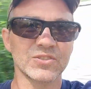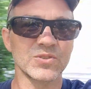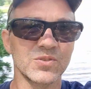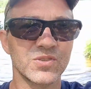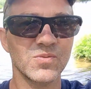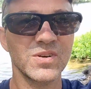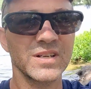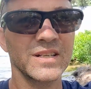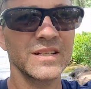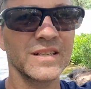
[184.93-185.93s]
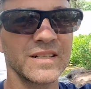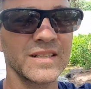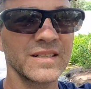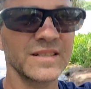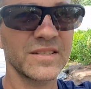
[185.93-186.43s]
June
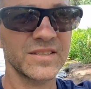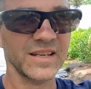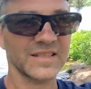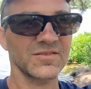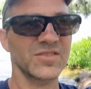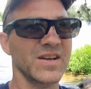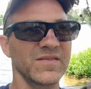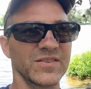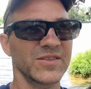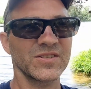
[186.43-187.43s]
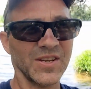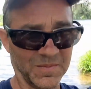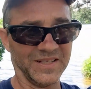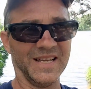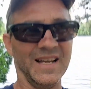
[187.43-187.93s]
26th or 7th, something
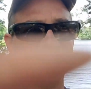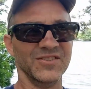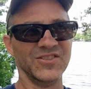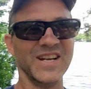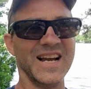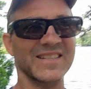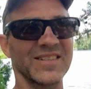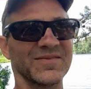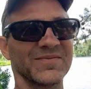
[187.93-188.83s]
like that. See you guys.